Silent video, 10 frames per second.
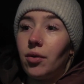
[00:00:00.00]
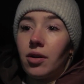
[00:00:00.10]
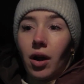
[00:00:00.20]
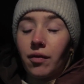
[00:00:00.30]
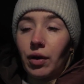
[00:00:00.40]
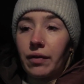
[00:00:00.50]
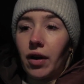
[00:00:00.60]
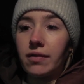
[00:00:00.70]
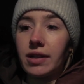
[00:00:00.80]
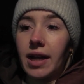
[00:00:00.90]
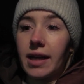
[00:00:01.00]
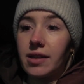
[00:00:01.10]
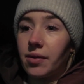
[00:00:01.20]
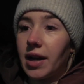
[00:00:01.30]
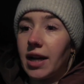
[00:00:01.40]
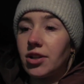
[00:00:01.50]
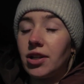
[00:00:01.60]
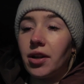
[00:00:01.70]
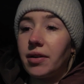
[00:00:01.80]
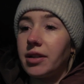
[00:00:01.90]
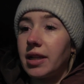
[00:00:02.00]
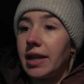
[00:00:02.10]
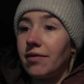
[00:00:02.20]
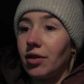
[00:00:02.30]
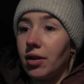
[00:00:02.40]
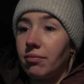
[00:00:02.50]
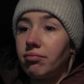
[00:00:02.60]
9:45 today, so I actually don't need to leave for